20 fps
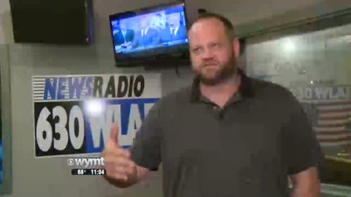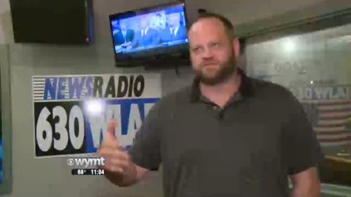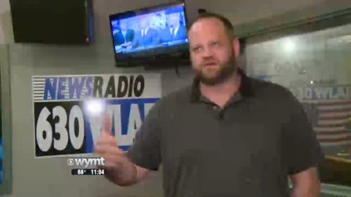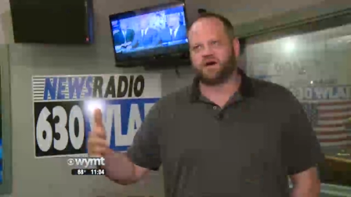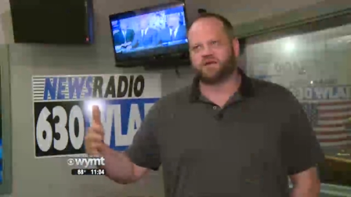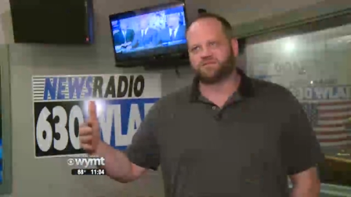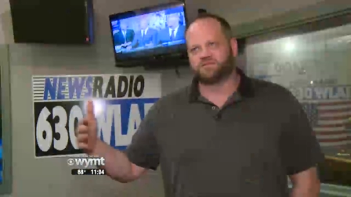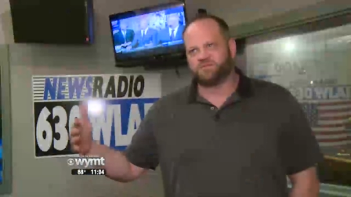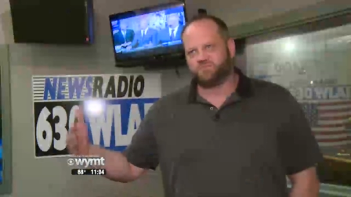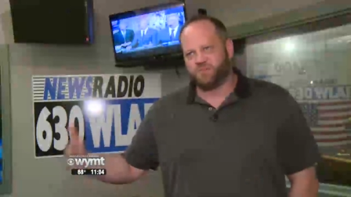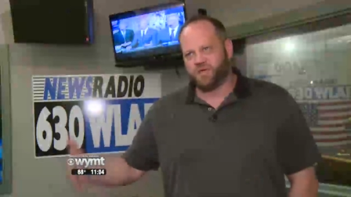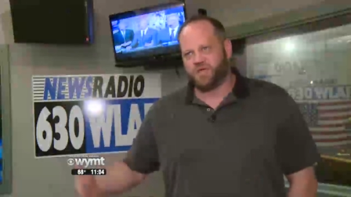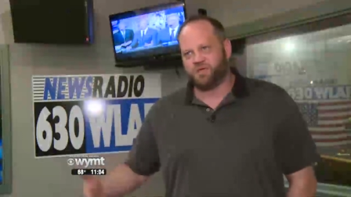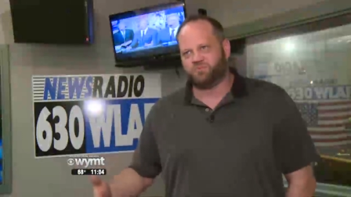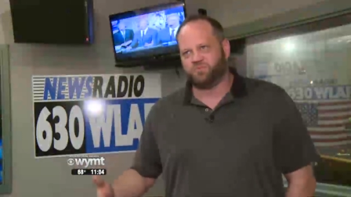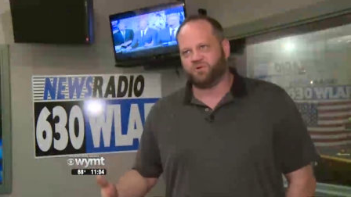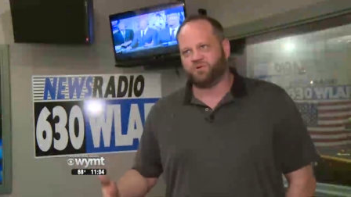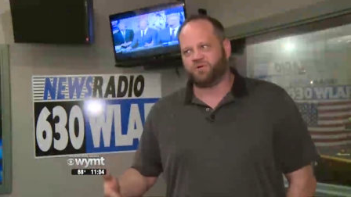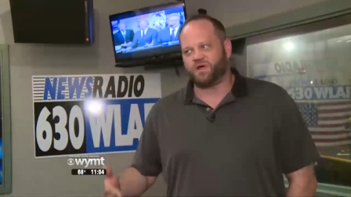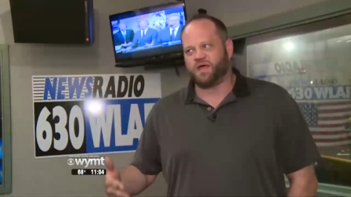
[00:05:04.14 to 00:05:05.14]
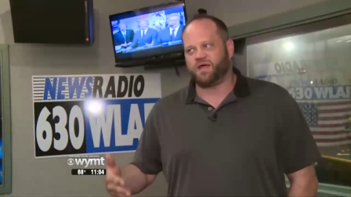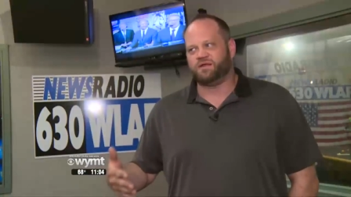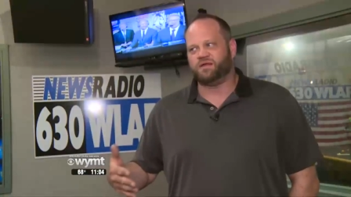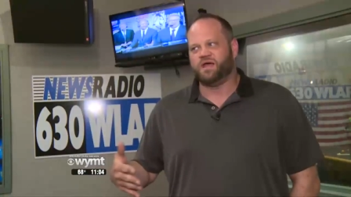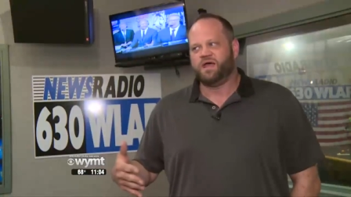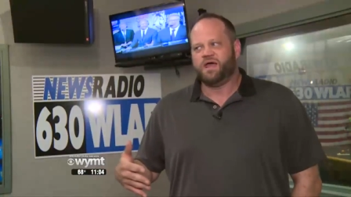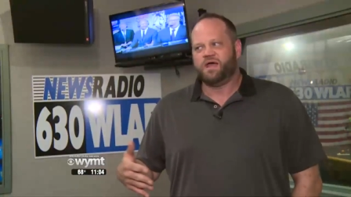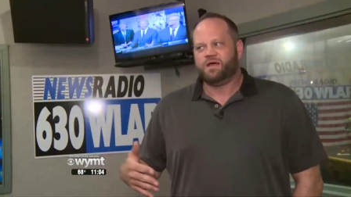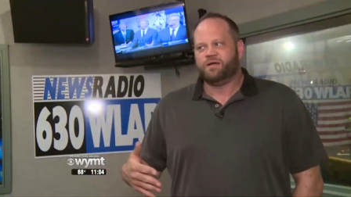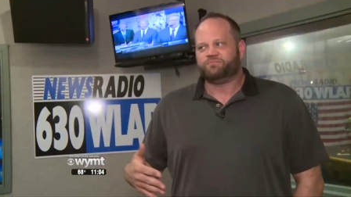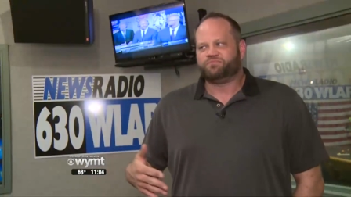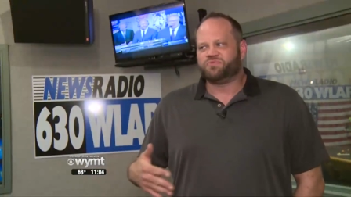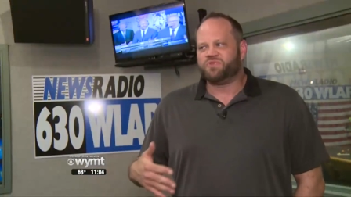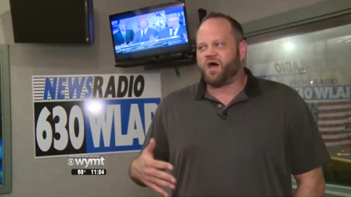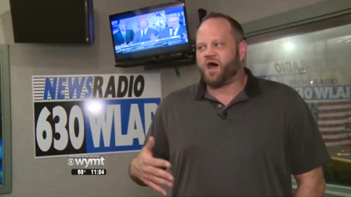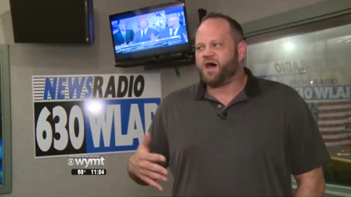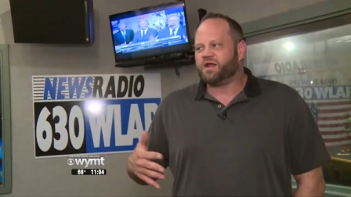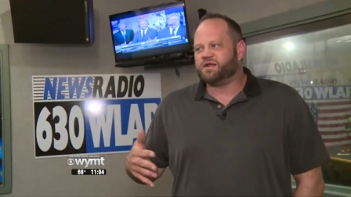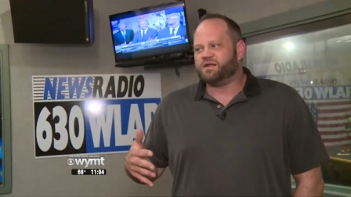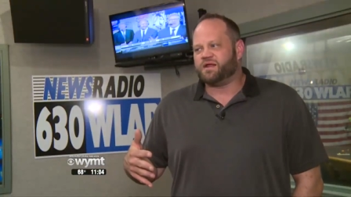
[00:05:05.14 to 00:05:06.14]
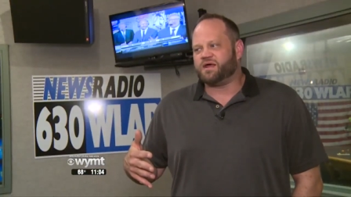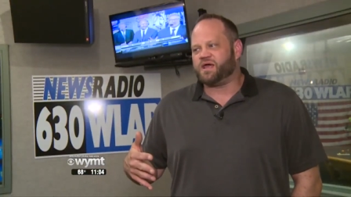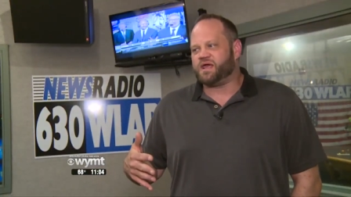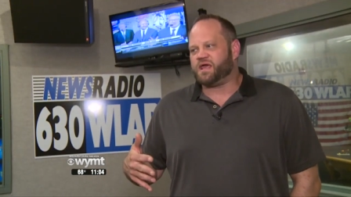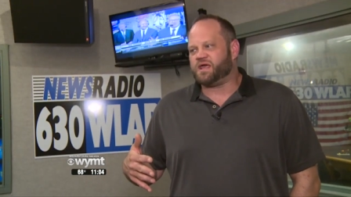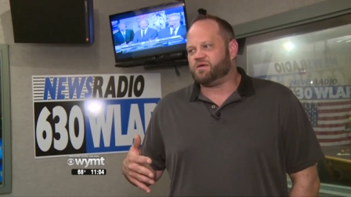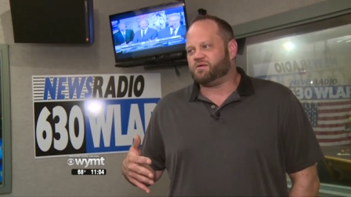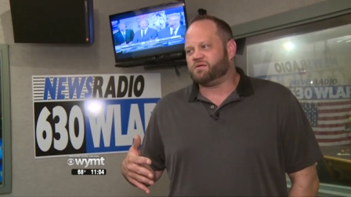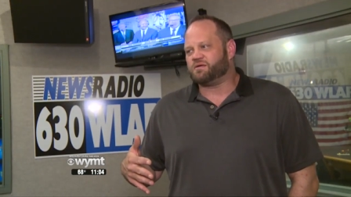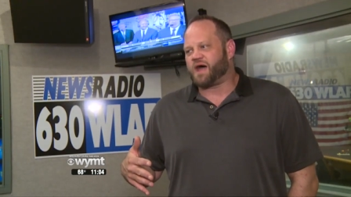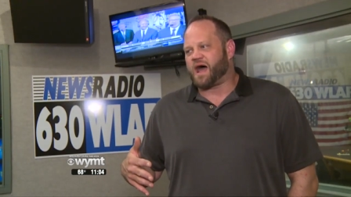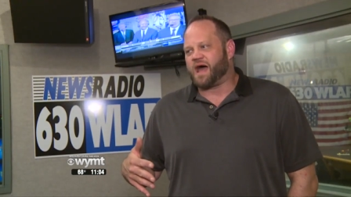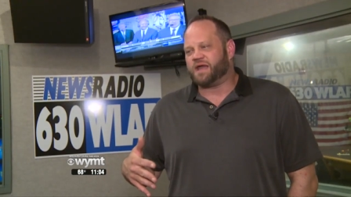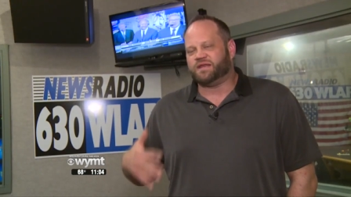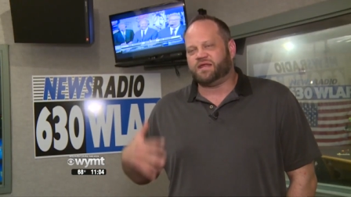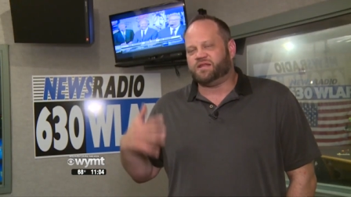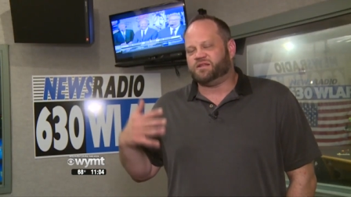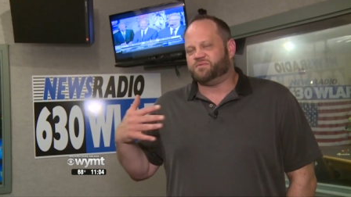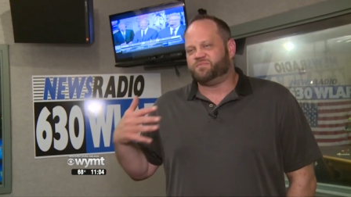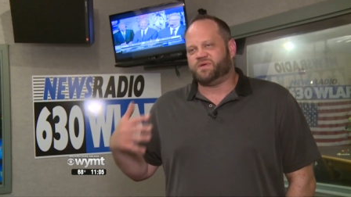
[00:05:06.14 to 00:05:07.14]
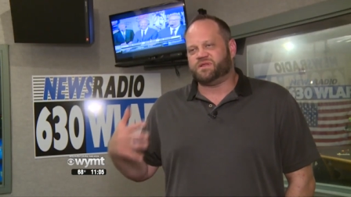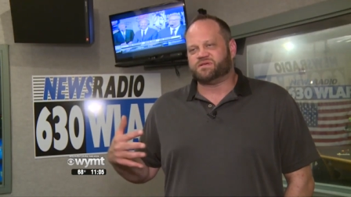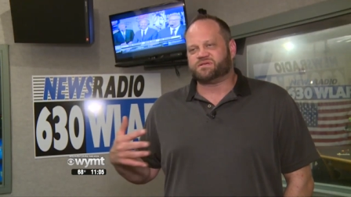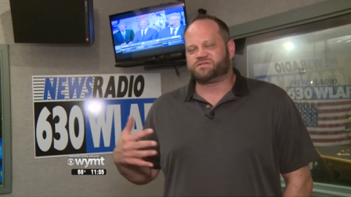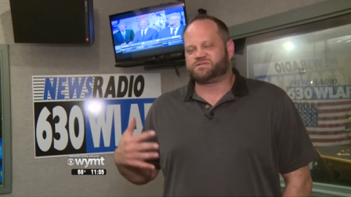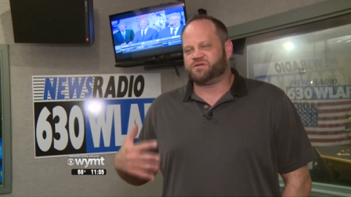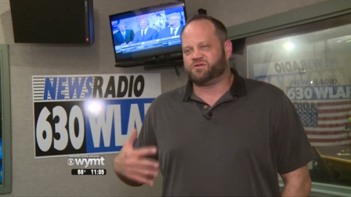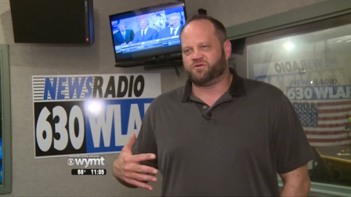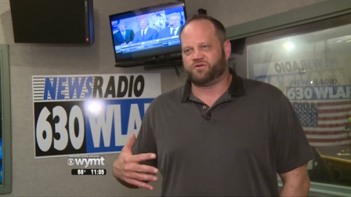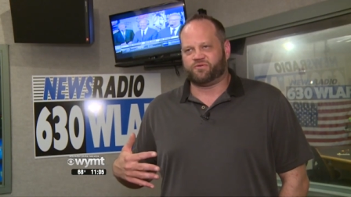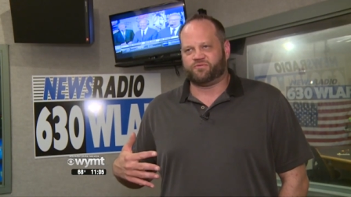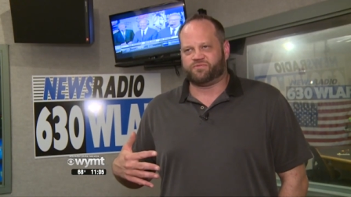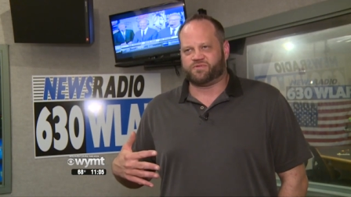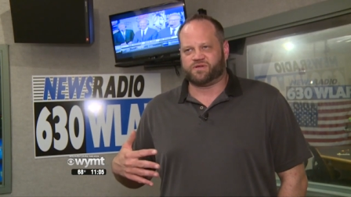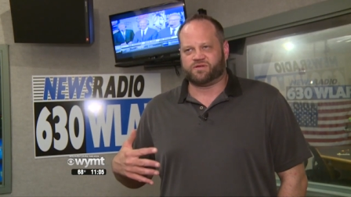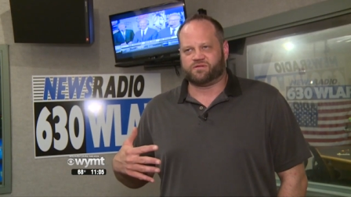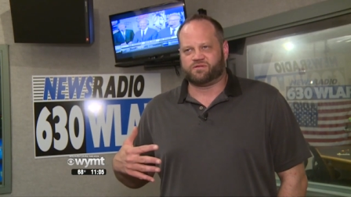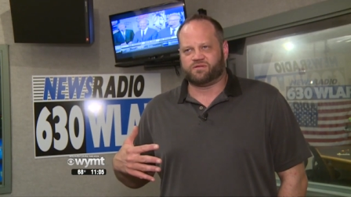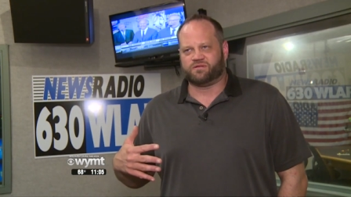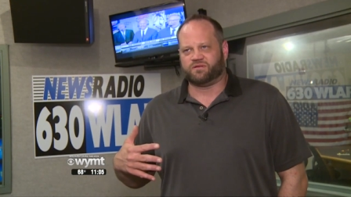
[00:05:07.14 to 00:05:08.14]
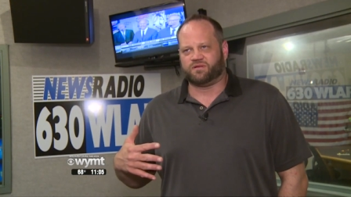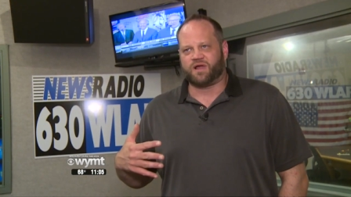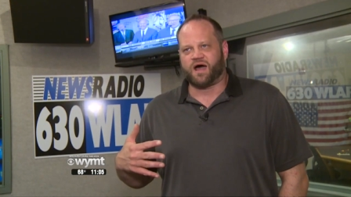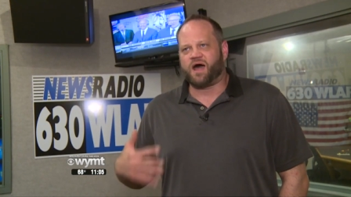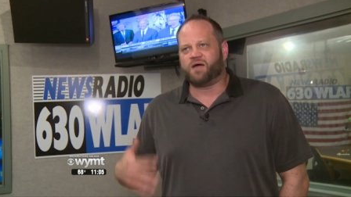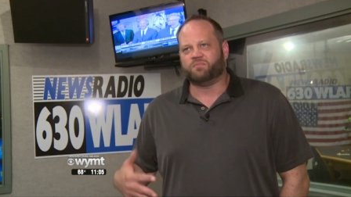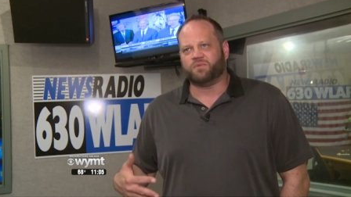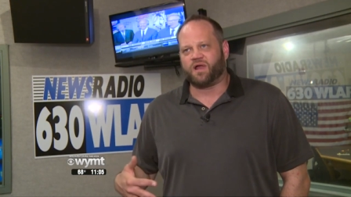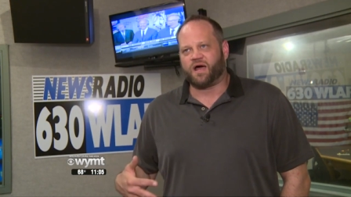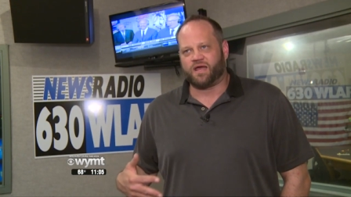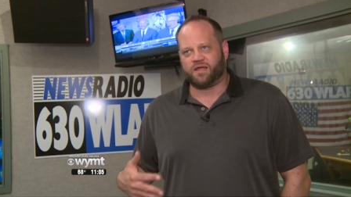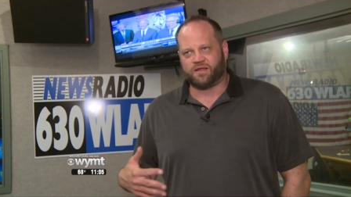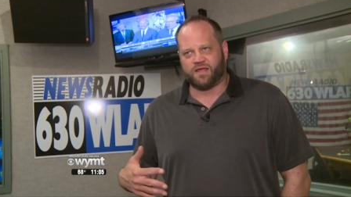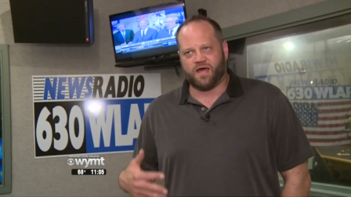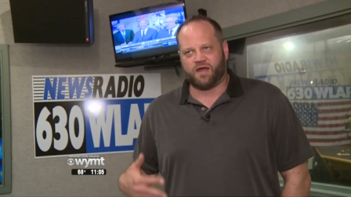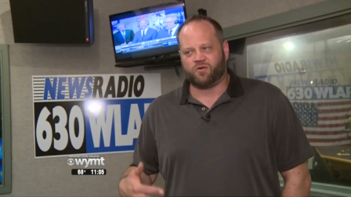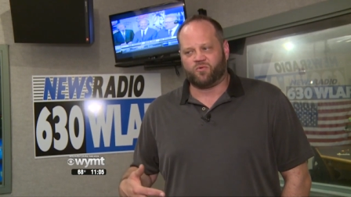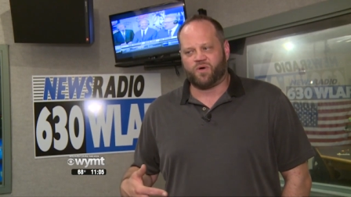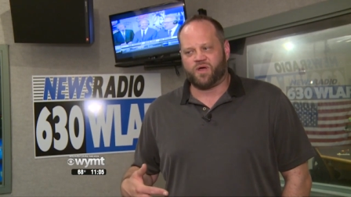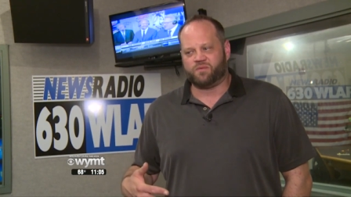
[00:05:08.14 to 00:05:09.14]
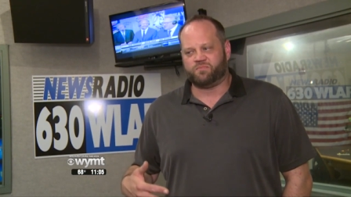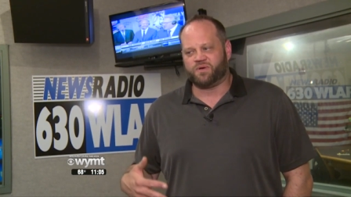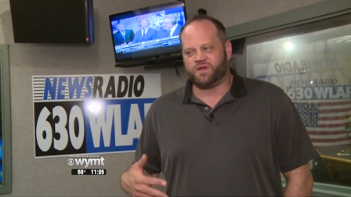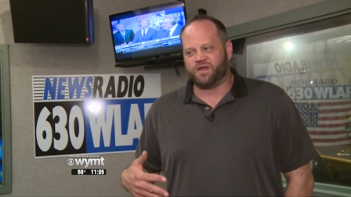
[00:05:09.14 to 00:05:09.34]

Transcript: sought the people and not in a I need to be the center of the limelight kind of way,